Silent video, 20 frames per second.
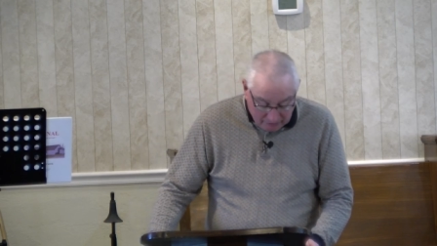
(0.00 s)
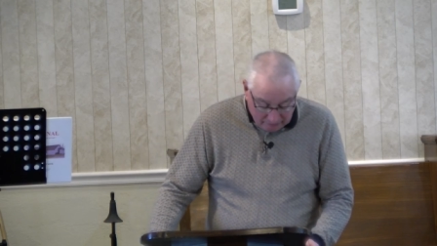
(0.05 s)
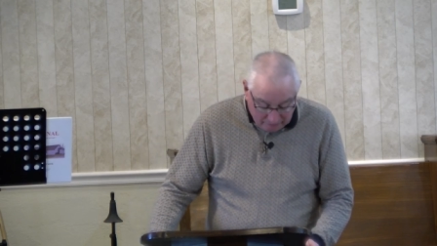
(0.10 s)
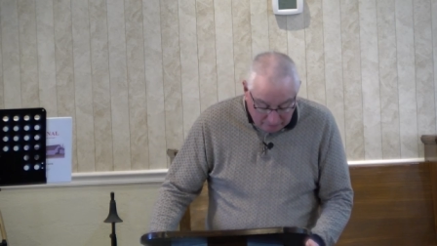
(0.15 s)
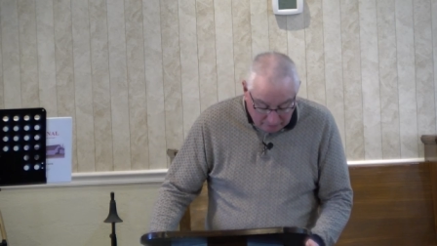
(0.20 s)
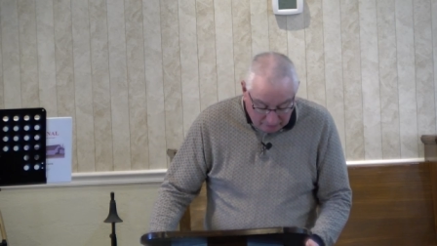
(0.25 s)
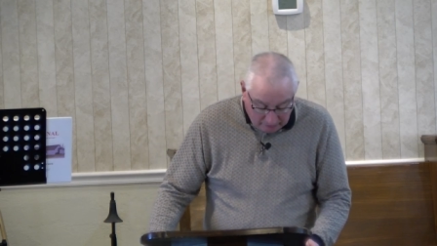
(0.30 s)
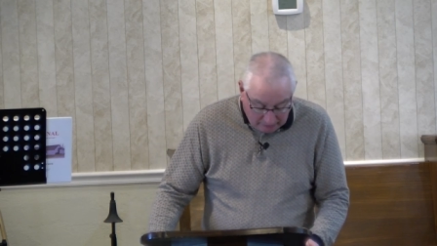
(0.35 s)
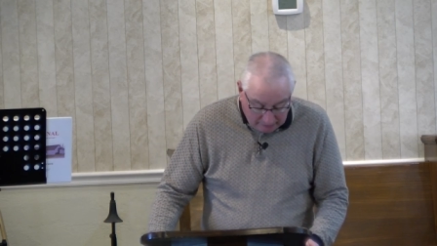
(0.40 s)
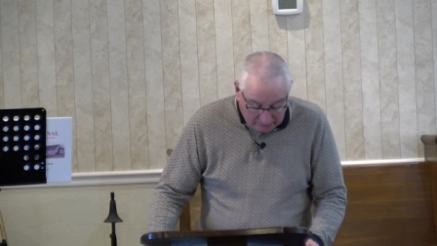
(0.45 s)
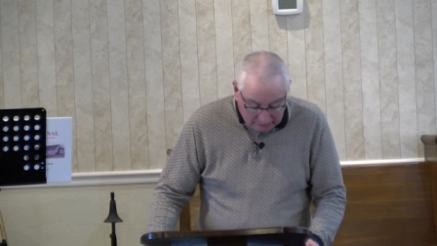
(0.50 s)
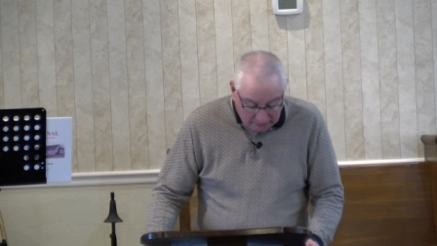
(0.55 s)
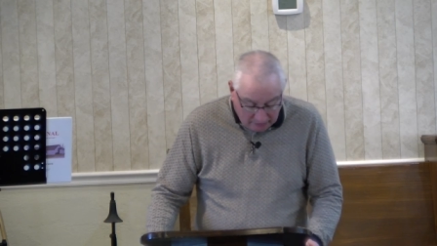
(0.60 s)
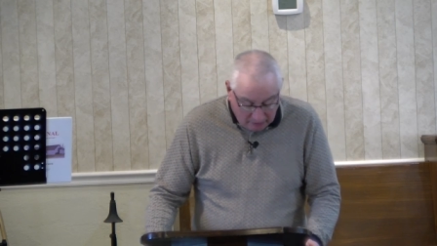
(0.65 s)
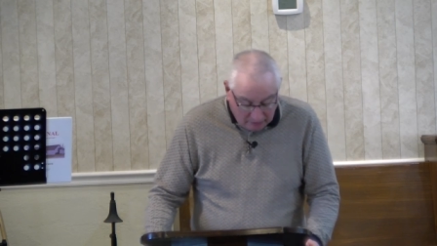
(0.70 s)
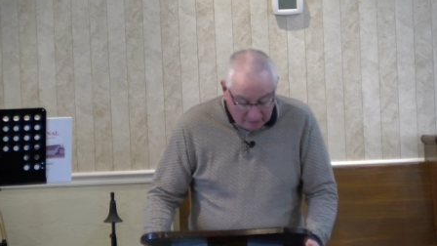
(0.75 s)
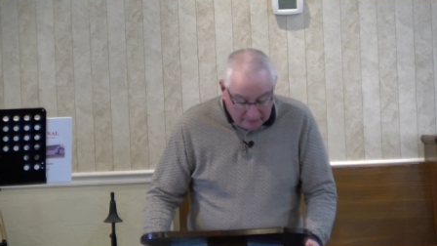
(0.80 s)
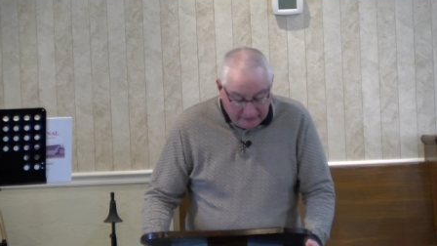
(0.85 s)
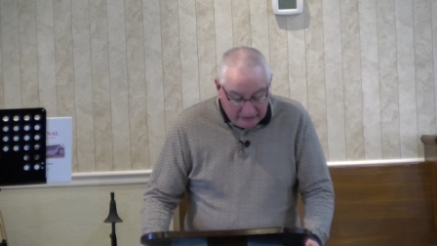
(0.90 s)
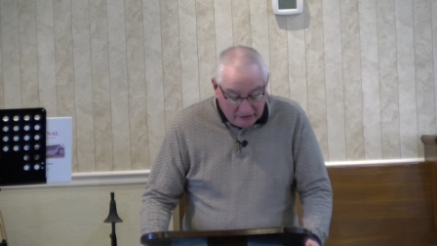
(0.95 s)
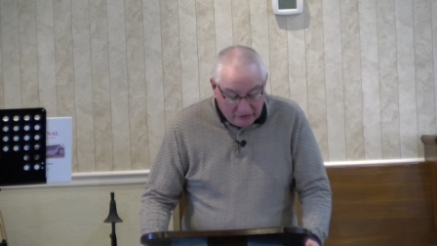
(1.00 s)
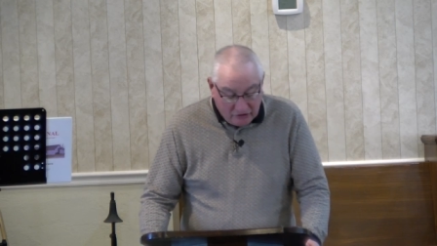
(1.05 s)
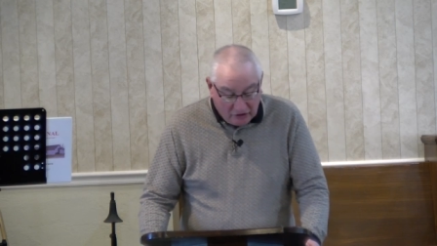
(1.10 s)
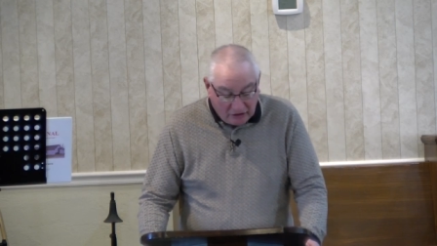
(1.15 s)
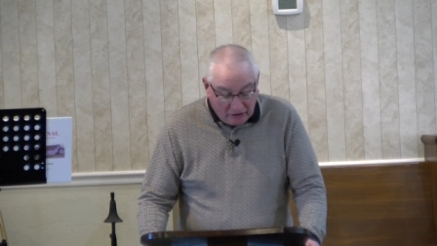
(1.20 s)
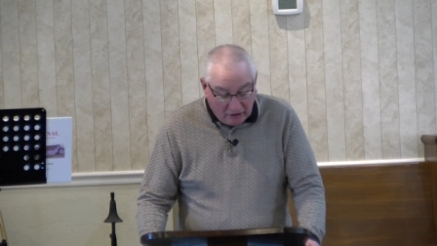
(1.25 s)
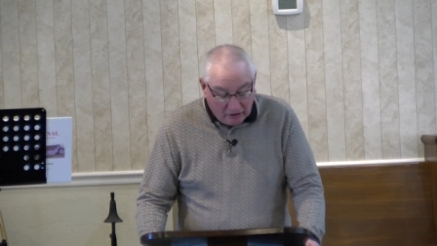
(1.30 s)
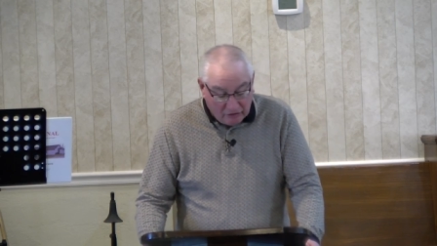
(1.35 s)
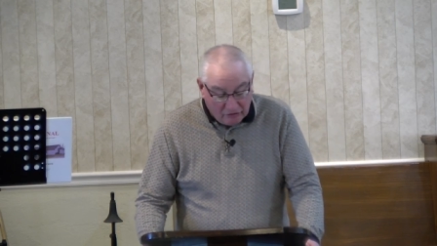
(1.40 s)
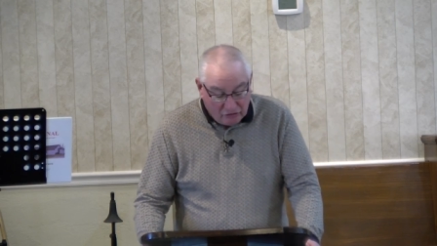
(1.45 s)
For our God is
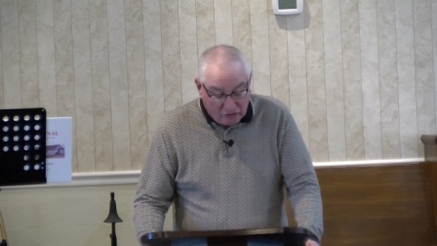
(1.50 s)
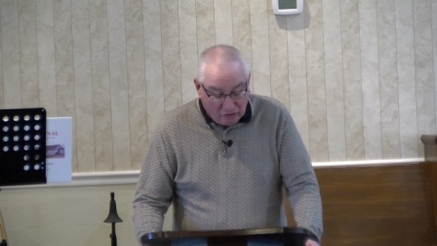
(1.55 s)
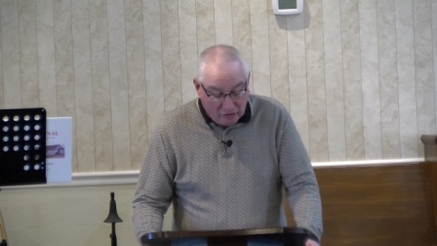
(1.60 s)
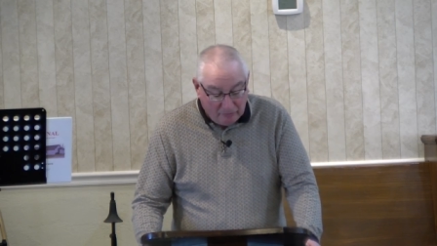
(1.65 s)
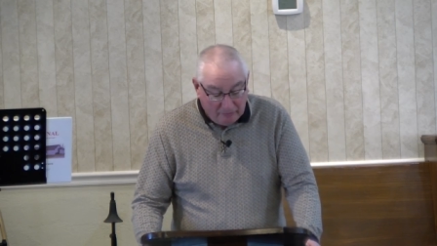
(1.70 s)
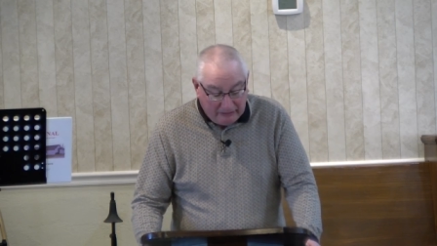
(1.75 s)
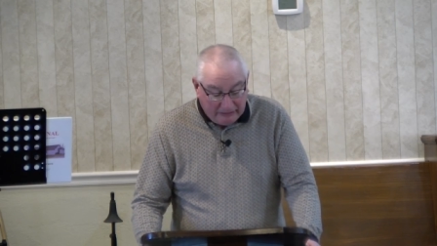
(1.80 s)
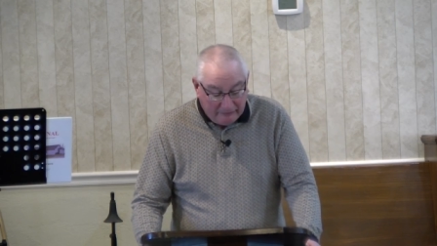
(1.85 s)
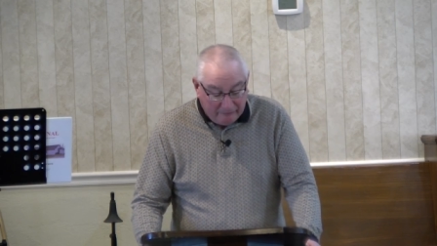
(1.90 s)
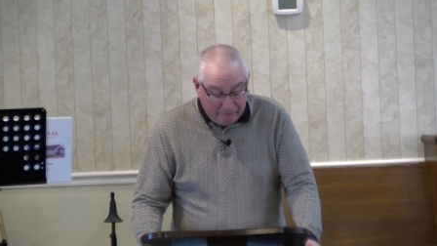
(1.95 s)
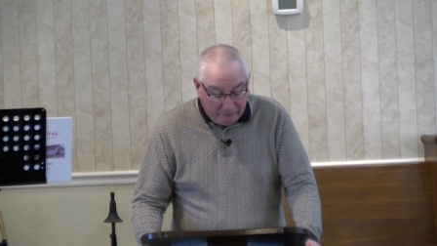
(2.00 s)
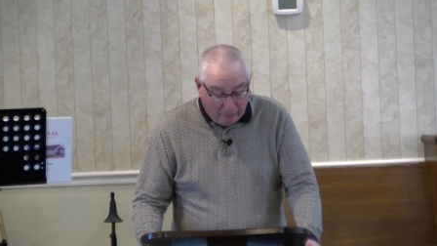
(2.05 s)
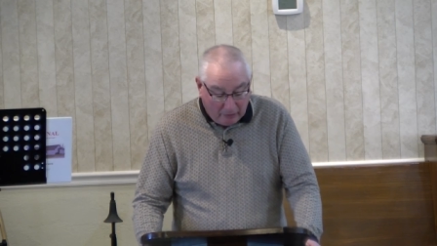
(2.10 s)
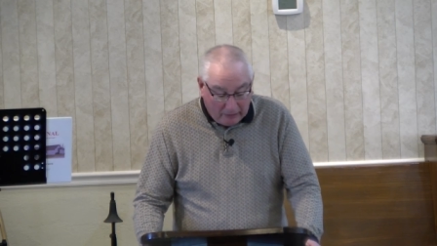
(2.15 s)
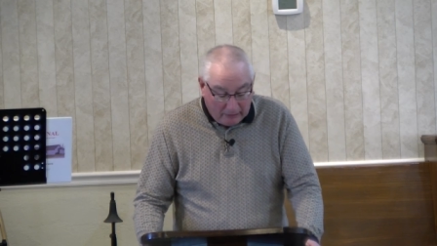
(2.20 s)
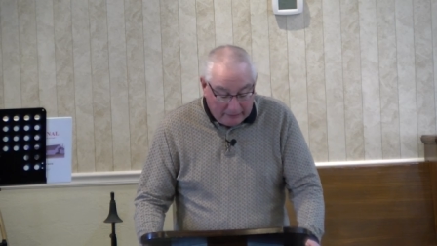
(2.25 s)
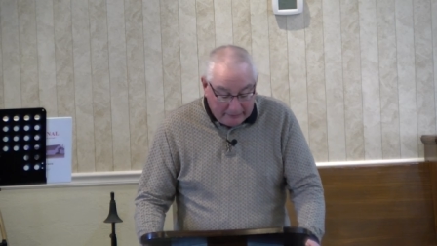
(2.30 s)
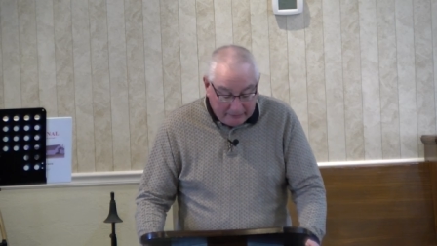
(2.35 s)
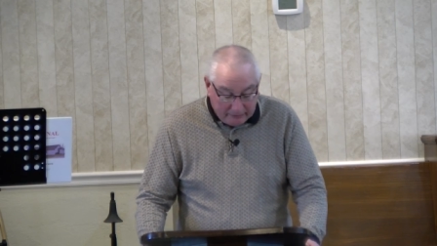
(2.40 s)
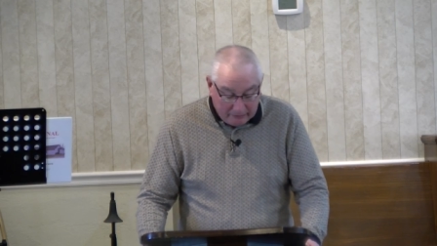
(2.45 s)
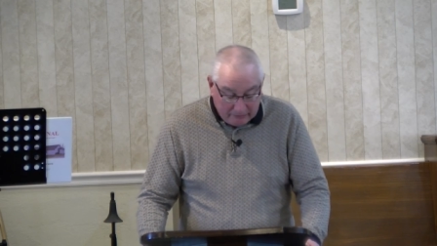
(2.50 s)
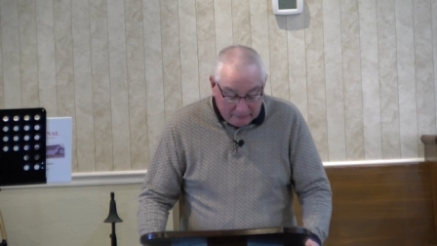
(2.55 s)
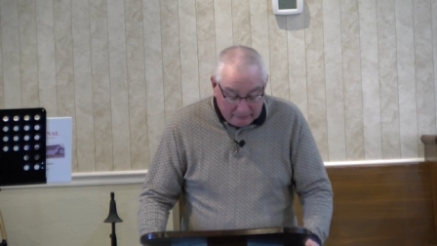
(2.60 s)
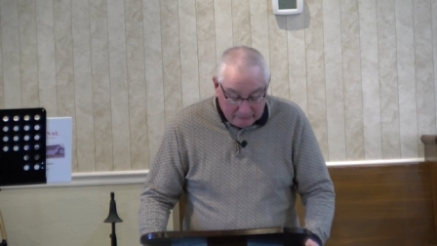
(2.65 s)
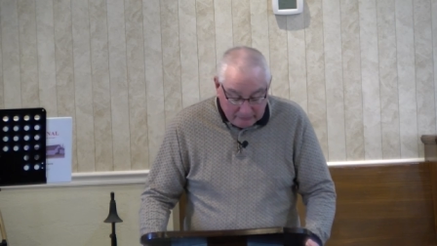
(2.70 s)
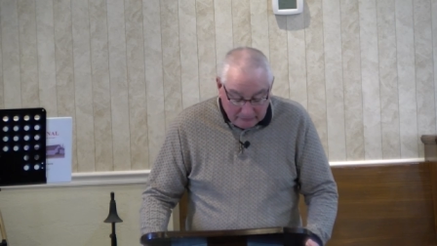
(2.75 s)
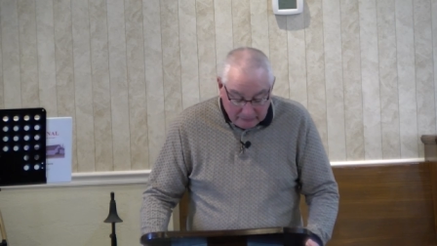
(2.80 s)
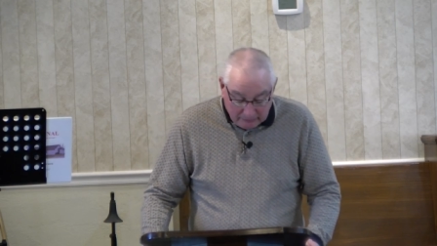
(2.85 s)
a consuming fire.